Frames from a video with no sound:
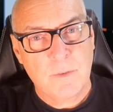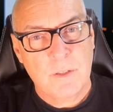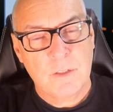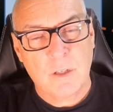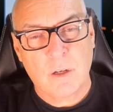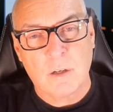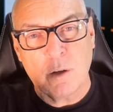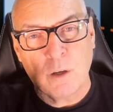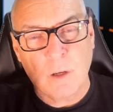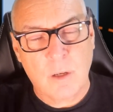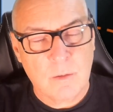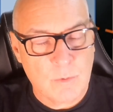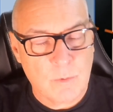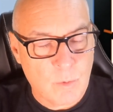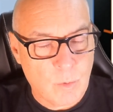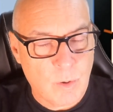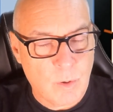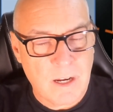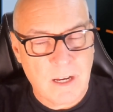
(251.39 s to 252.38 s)
so I can
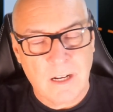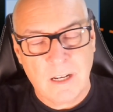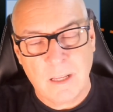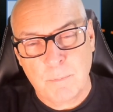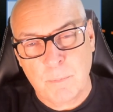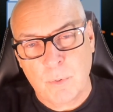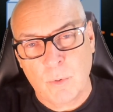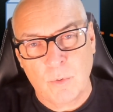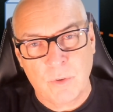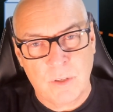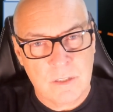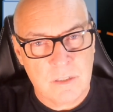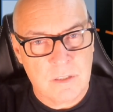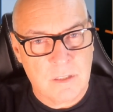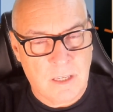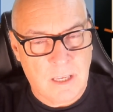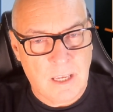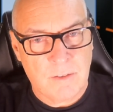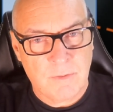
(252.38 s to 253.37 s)
quickly put this
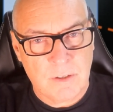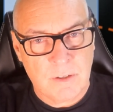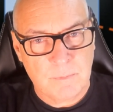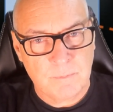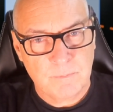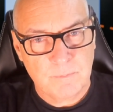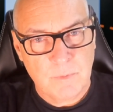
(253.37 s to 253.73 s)
together,